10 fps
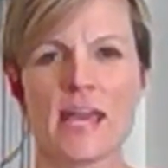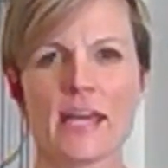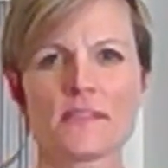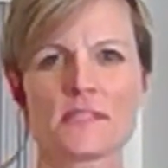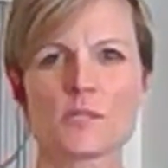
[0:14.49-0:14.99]

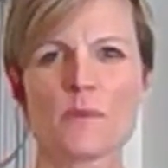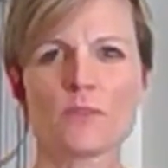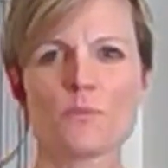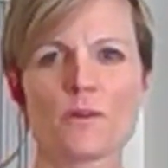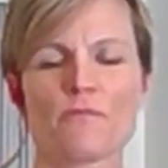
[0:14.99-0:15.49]
And this
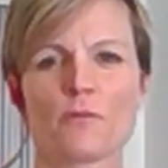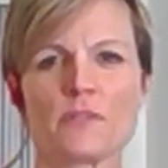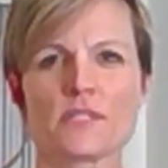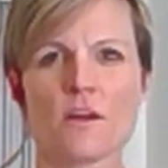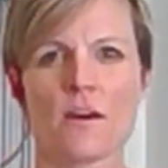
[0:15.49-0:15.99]
month we're
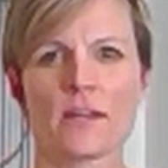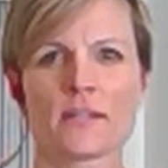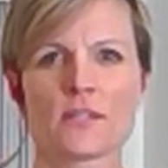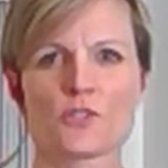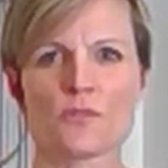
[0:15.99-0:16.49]
focused
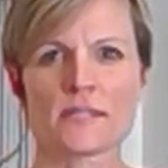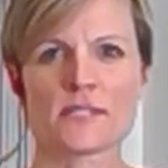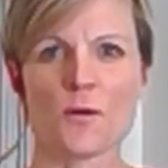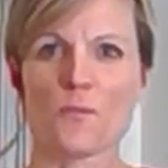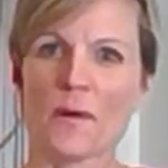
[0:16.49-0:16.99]
on
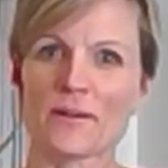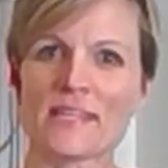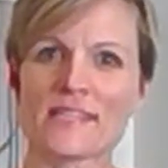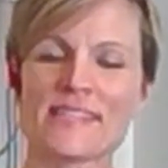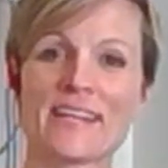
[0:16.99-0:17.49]
stress
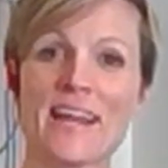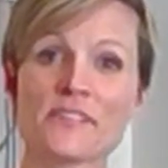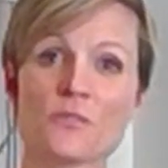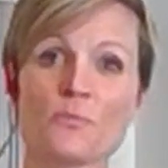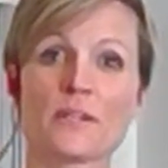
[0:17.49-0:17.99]
awareness. And
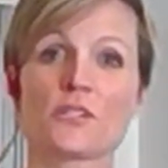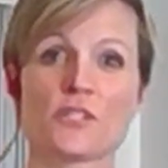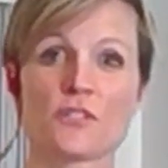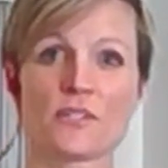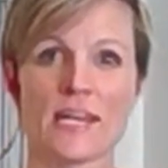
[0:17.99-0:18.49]
as a
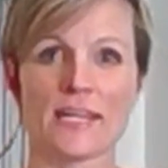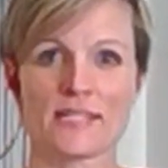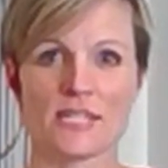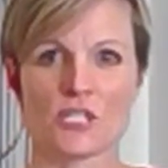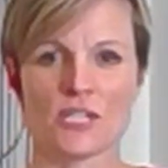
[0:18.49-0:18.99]
registered
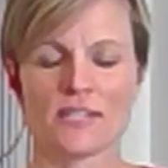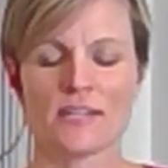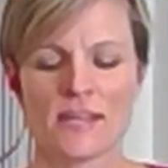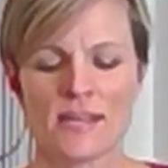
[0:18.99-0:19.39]
dietitian,